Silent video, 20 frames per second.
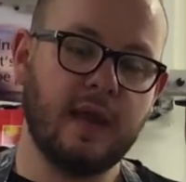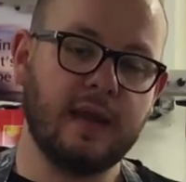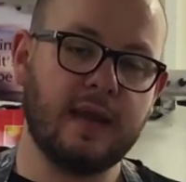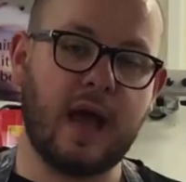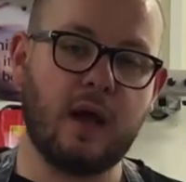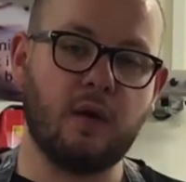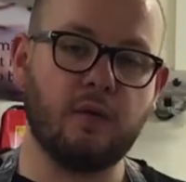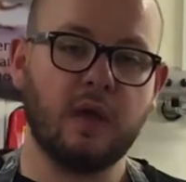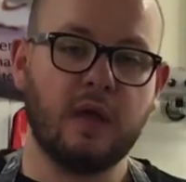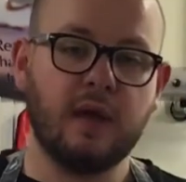
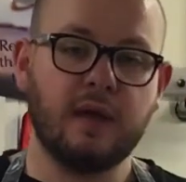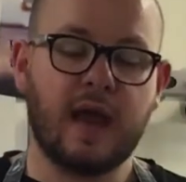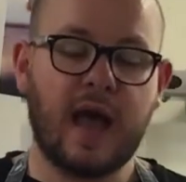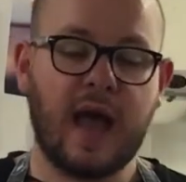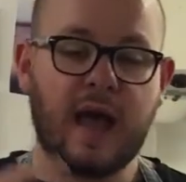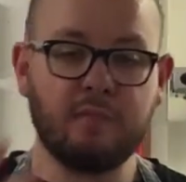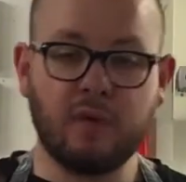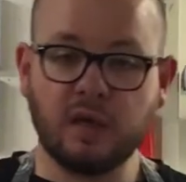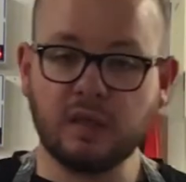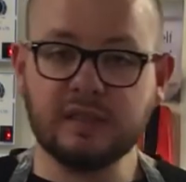Now,
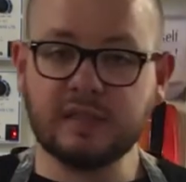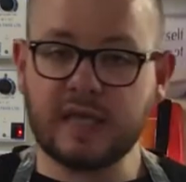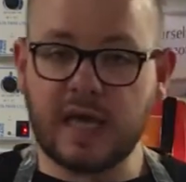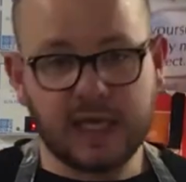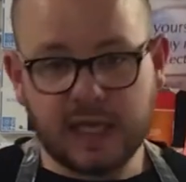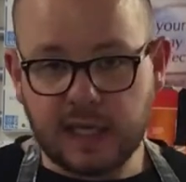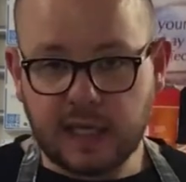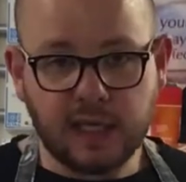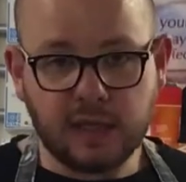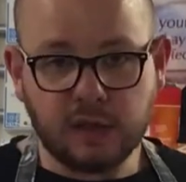I'm not
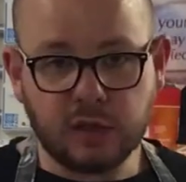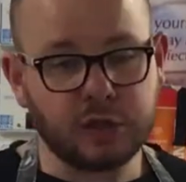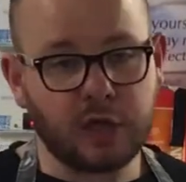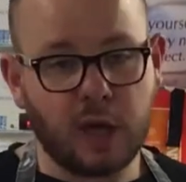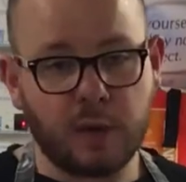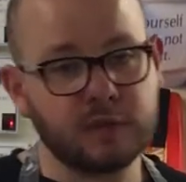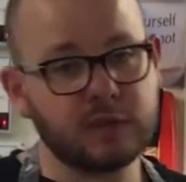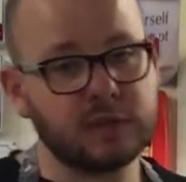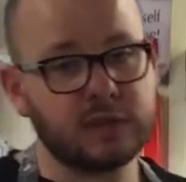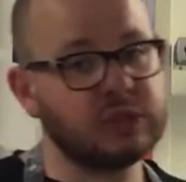saying to
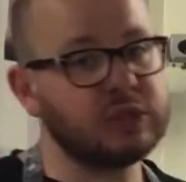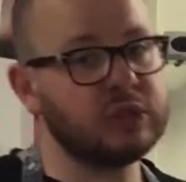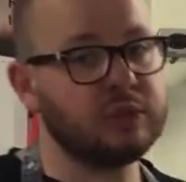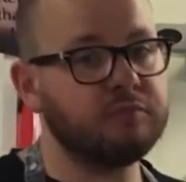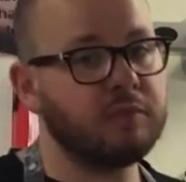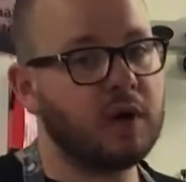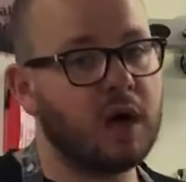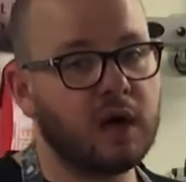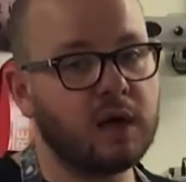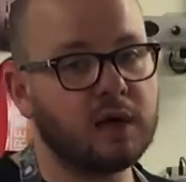go into the
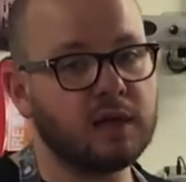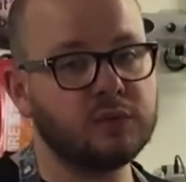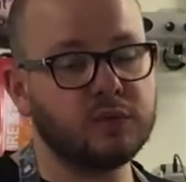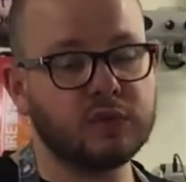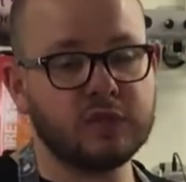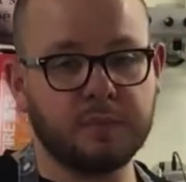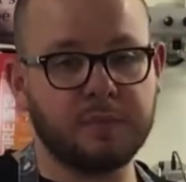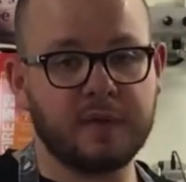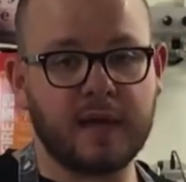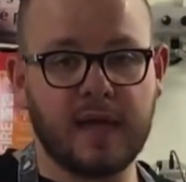supermarket
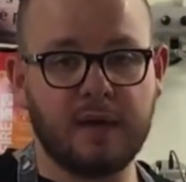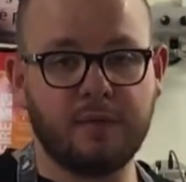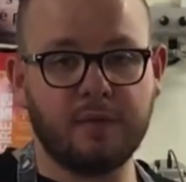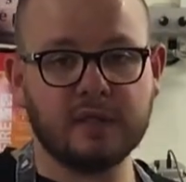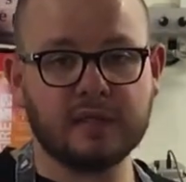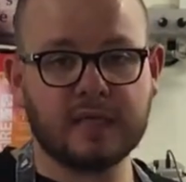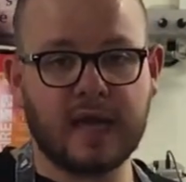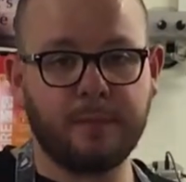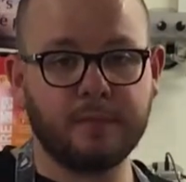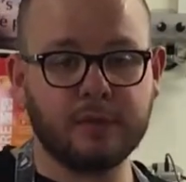with your
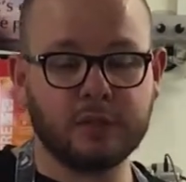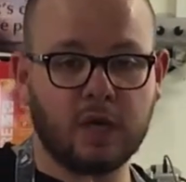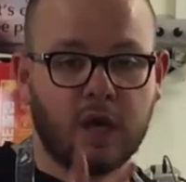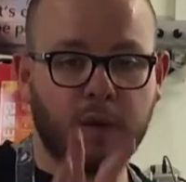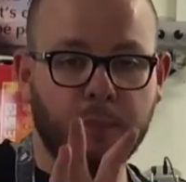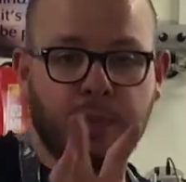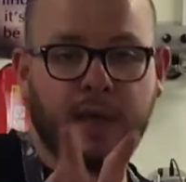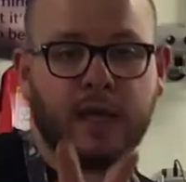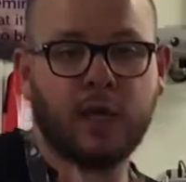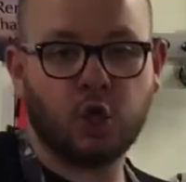parents and
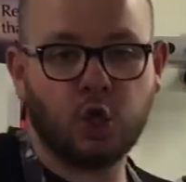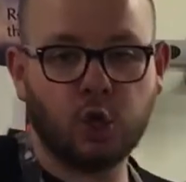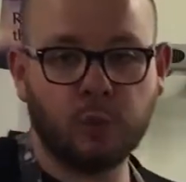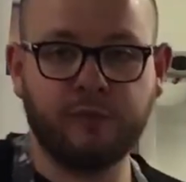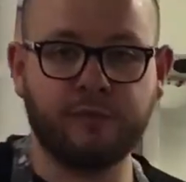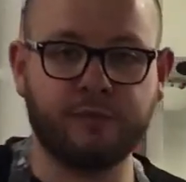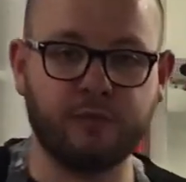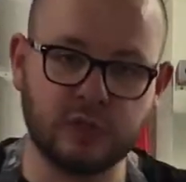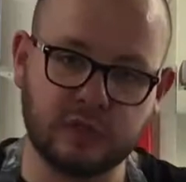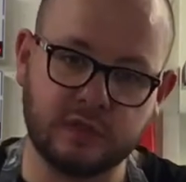start picking
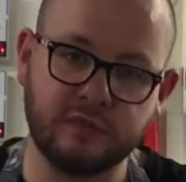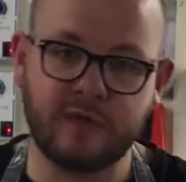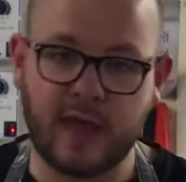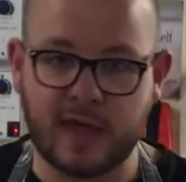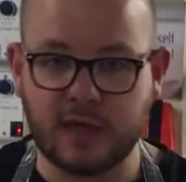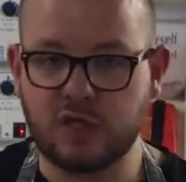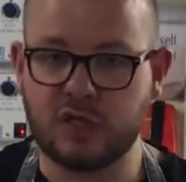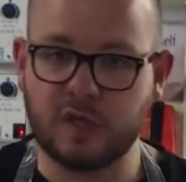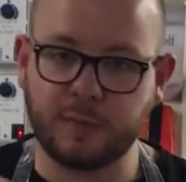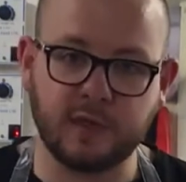up fruits and
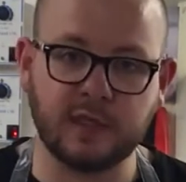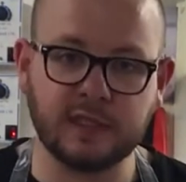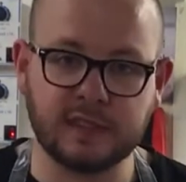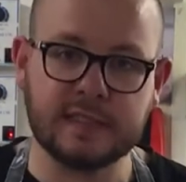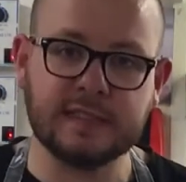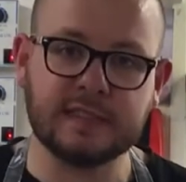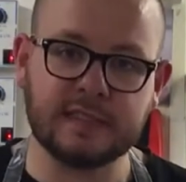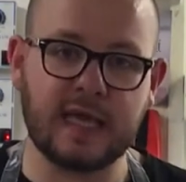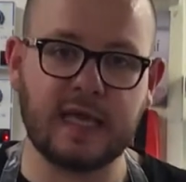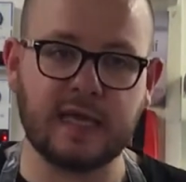vegetables
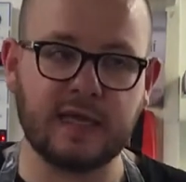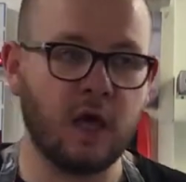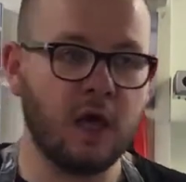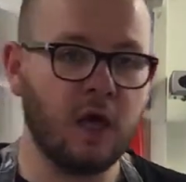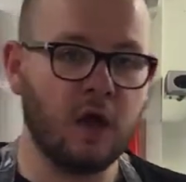and saying,